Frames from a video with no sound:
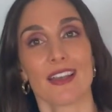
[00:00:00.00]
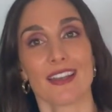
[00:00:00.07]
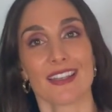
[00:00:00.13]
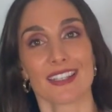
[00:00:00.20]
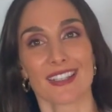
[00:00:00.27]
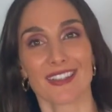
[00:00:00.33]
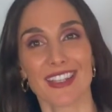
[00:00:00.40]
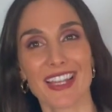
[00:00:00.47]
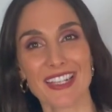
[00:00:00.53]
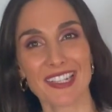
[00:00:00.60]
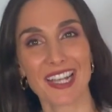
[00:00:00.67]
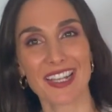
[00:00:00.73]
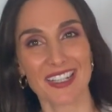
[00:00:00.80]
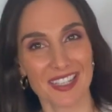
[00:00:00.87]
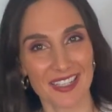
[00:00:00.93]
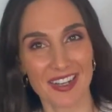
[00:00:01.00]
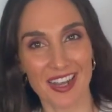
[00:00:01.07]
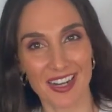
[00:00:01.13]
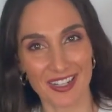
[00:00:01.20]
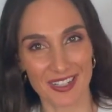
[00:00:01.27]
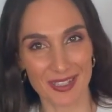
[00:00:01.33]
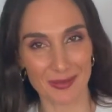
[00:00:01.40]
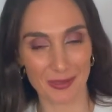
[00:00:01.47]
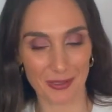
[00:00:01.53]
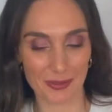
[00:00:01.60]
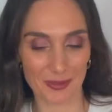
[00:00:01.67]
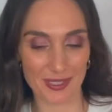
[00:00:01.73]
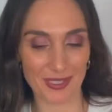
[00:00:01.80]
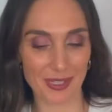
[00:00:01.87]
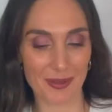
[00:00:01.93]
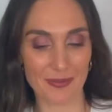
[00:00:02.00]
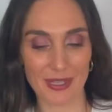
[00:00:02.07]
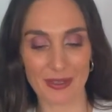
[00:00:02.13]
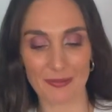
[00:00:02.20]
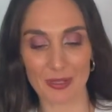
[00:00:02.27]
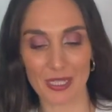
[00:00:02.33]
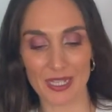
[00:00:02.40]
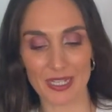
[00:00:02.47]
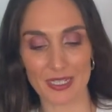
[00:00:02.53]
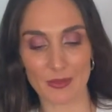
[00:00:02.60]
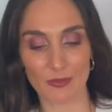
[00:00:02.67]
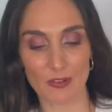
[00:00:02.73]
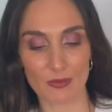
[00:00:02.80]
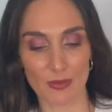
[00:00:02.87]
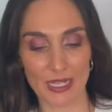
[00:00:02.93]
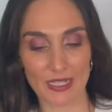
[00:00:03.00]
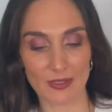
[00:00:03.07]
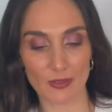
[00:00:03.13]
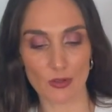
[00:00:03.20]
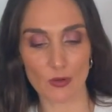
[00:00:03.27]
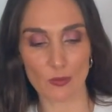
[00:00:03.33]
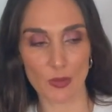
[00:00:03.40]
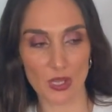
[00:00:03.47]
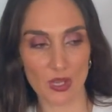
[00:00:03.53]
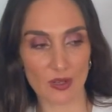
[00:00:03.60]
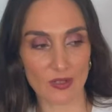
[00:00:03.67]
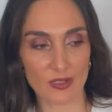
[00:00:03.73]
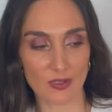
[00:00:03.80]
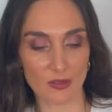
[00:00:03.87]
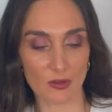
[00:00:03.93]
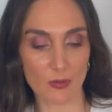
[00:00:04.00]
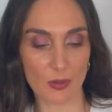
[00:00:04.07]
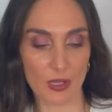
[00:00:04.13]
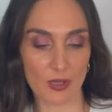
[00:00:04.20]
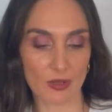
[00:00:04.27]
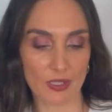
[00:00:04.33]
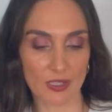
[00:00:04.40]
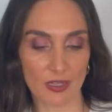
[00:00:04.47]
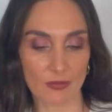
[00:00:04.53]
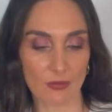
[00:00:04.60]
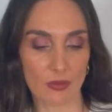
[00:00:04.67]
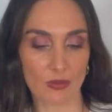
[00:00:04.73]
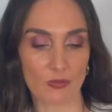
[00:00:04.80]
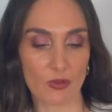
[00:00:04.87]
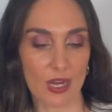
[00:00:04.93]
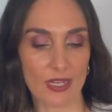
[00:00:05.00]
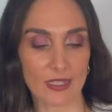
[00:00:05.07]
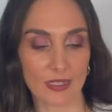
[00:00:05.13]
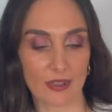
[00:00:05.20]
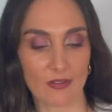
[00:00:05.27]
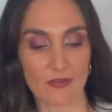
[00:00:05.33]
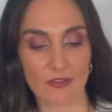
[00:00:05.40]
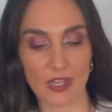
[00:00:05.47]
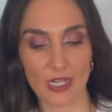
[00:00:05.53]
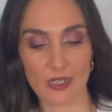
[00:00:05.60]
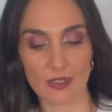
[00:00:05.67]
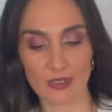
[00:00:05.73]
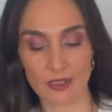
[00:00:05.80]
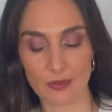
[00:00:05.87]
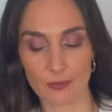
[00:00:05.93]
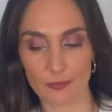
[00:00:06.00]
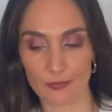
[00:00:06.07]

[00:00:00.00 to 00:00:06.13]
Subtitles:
So let's get started. Spirit, what's coming in, please, for my Scorpio, Scorpio Sun, Moon, Rising, and Venus